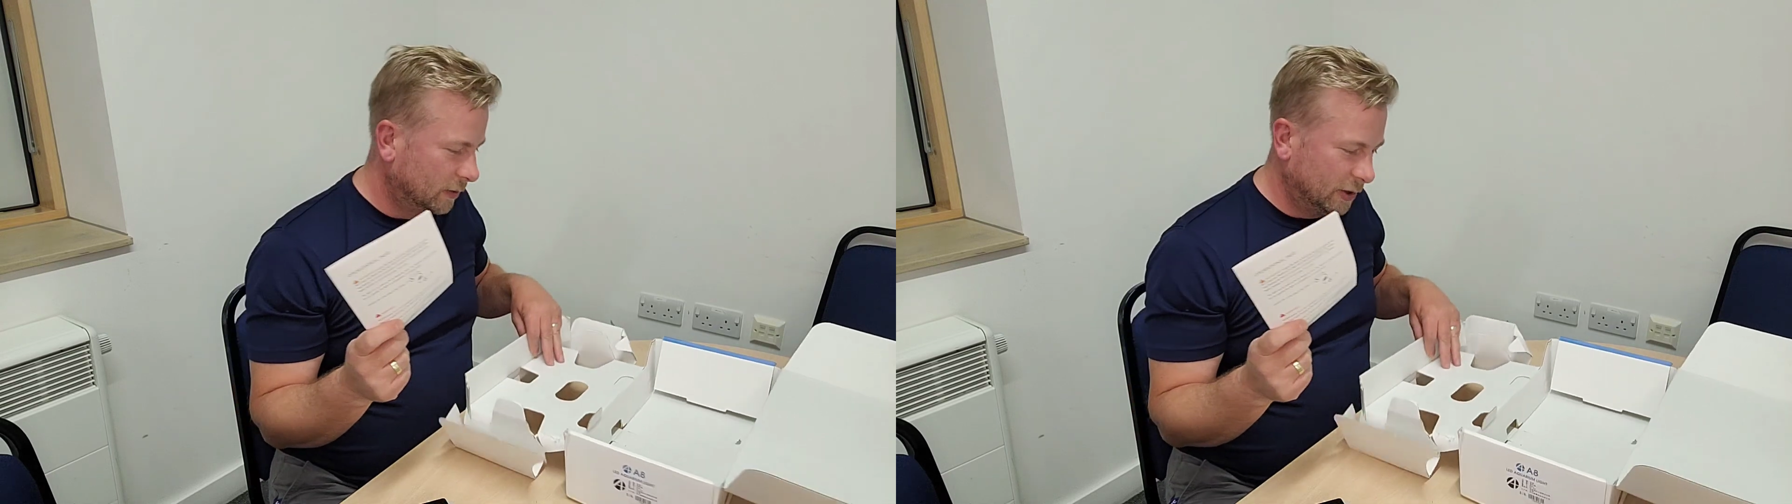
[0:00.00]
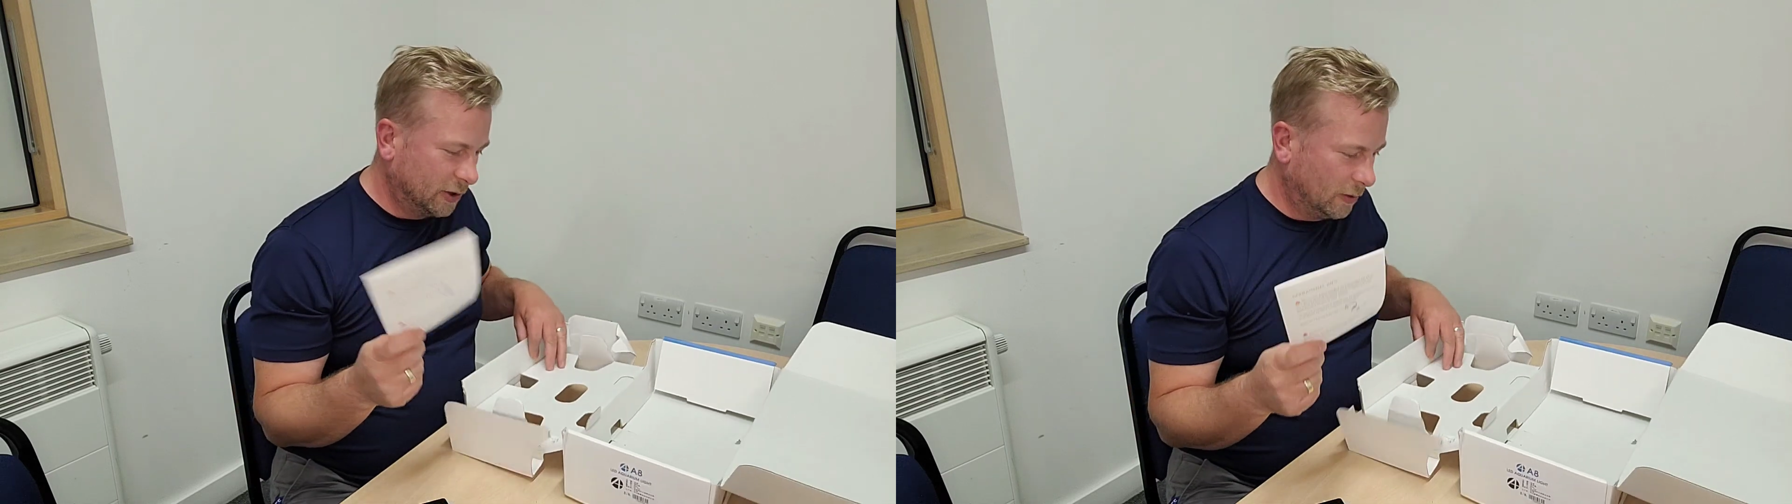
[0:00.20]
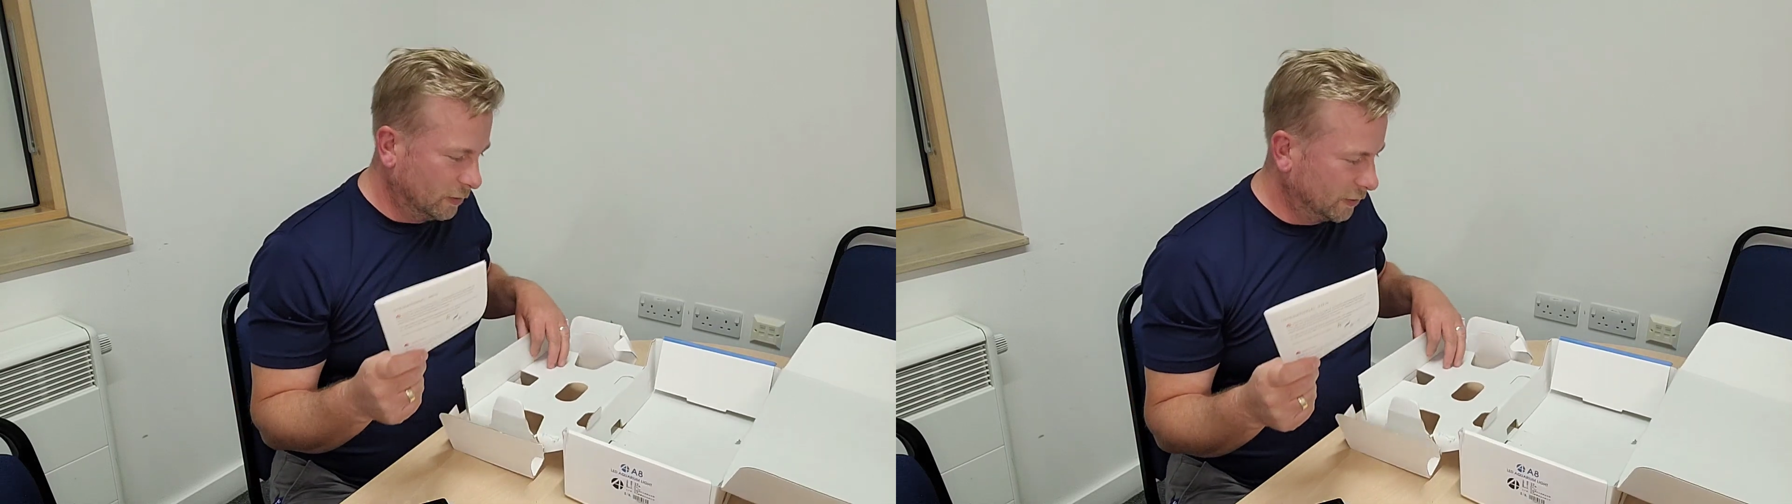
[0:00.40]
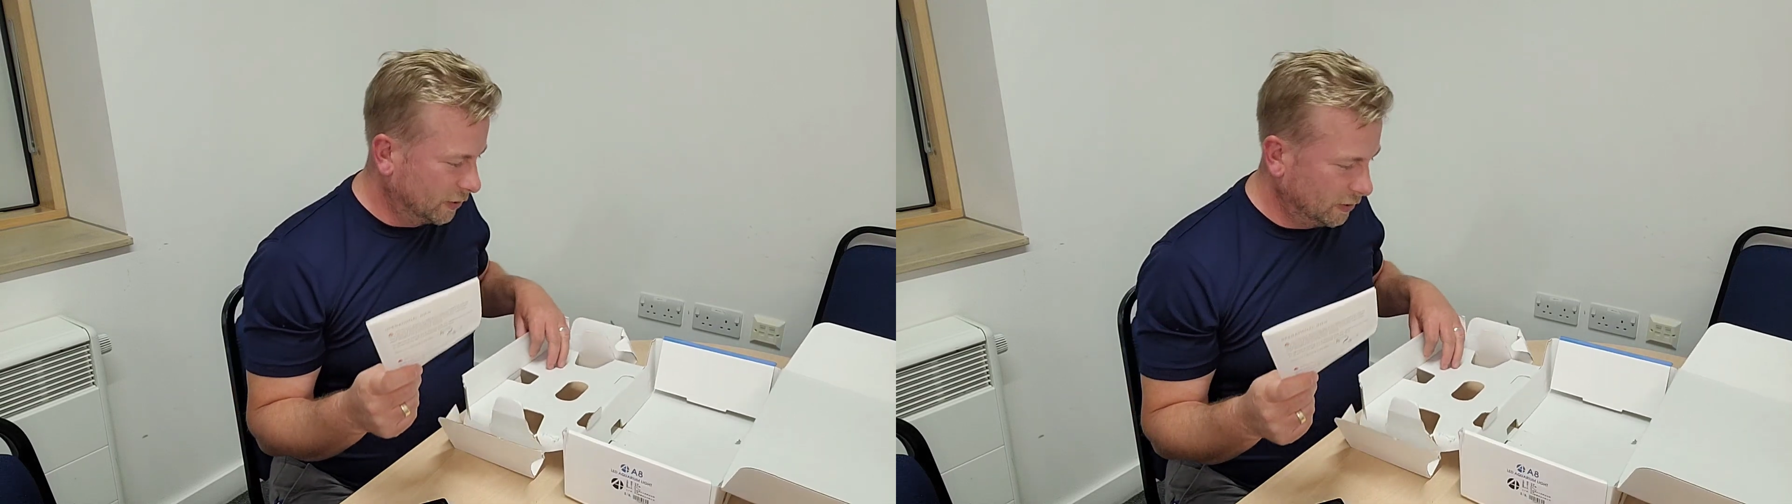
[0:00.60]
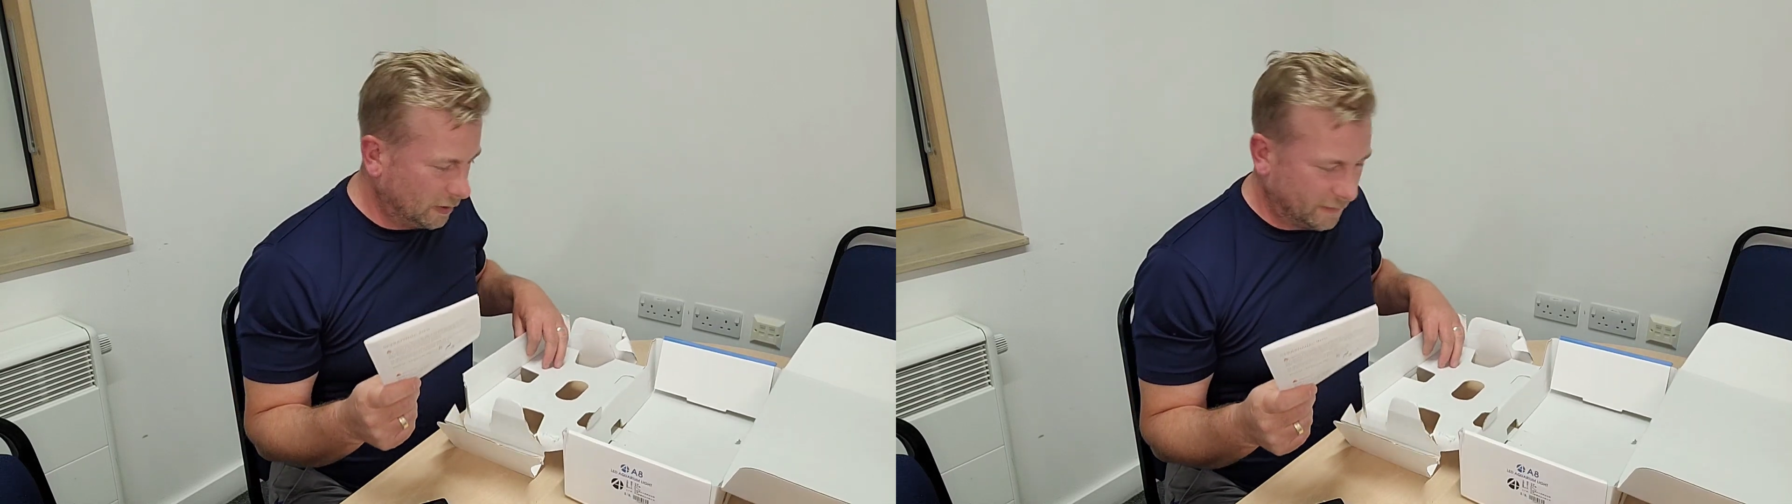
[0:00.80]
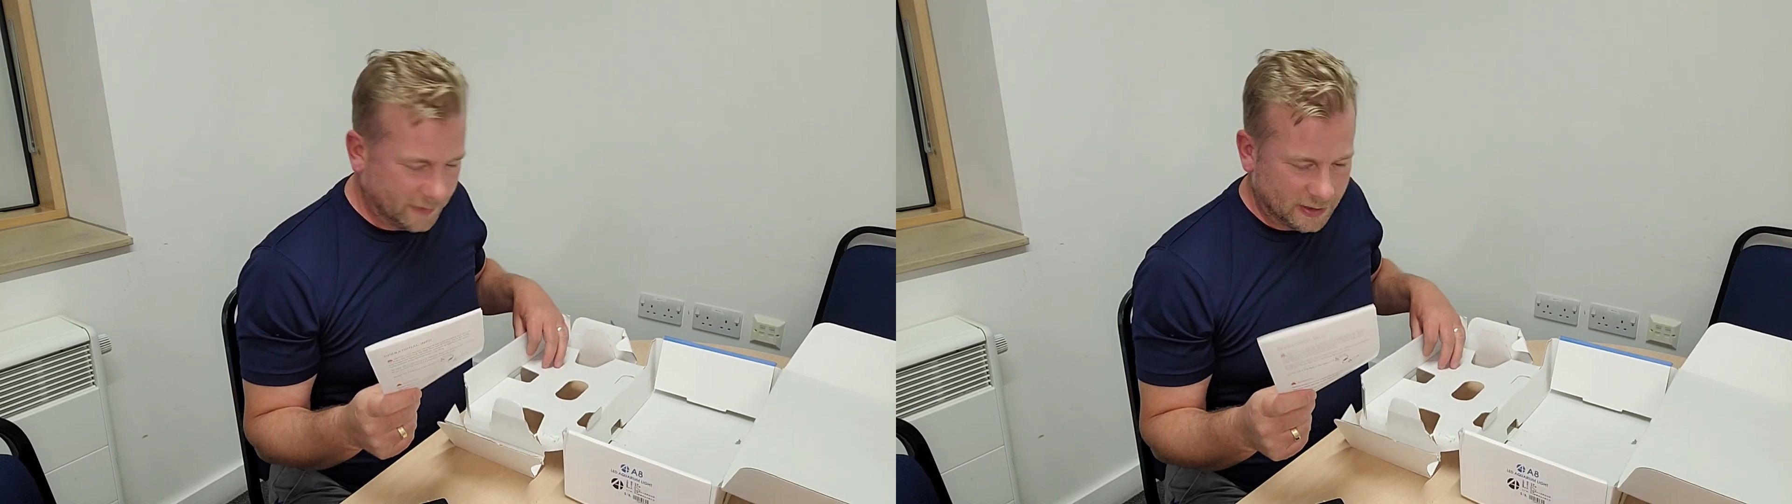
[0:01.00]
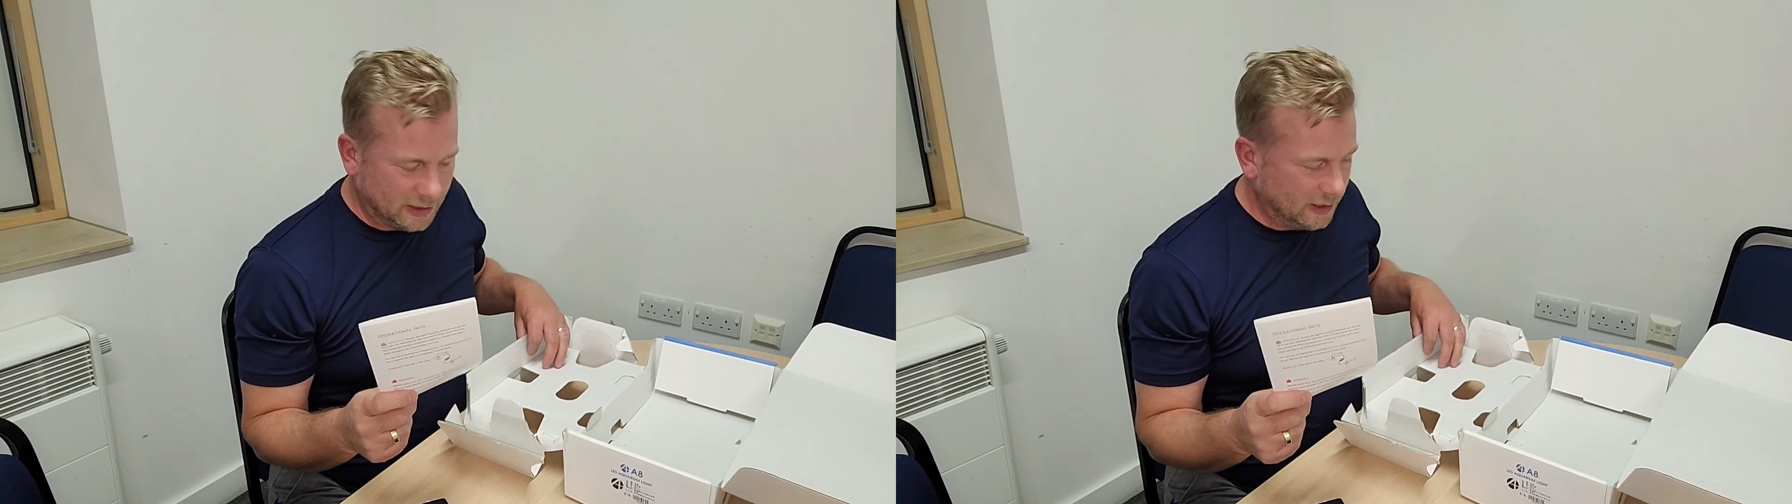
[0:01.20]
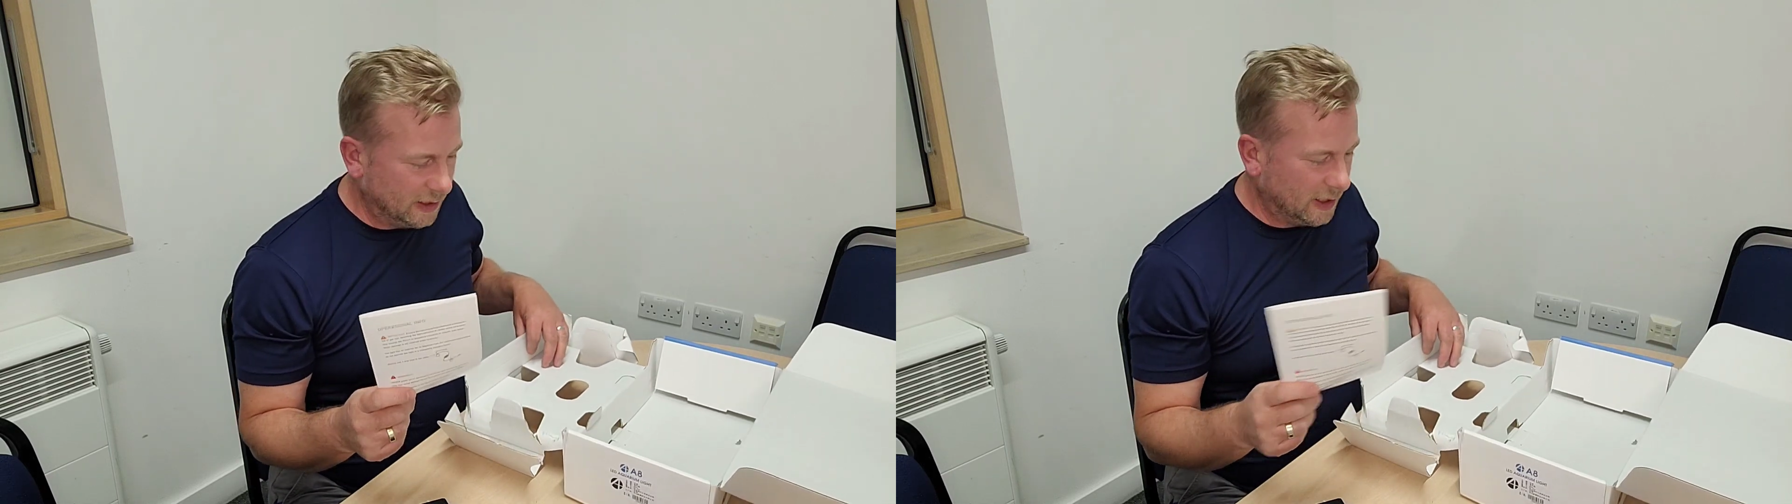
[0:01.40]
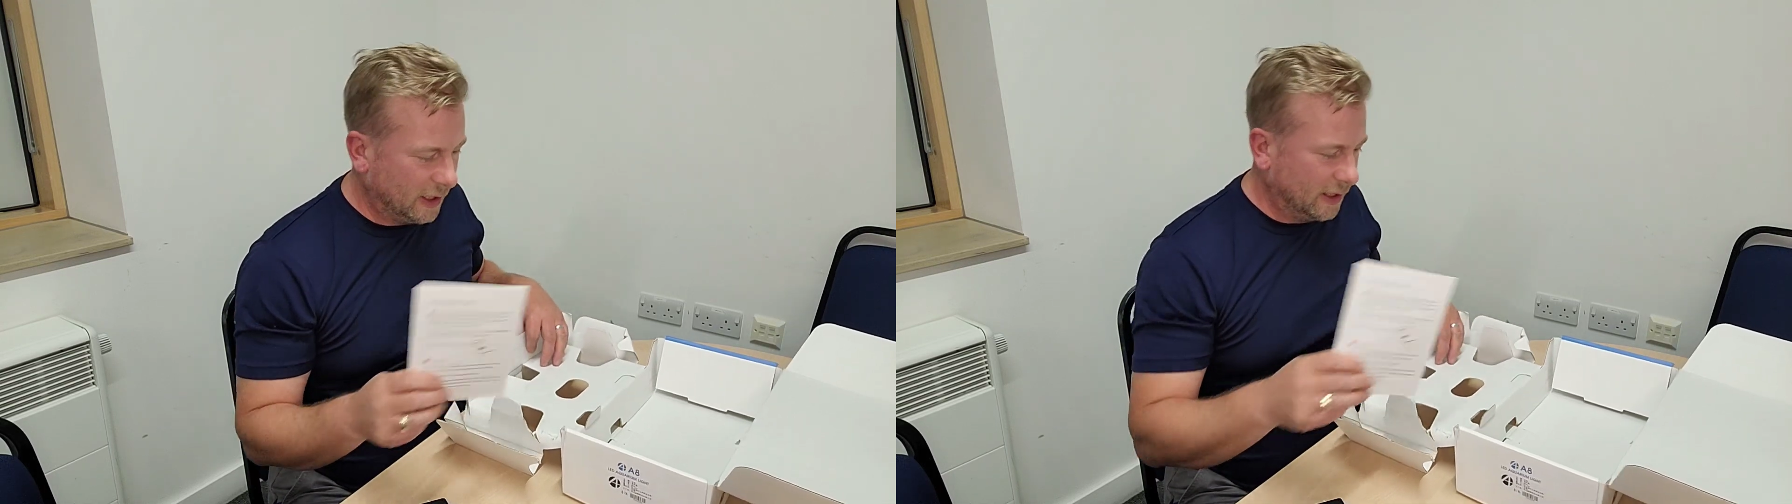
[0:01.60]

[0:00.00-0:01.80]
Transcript: which I will do obviously.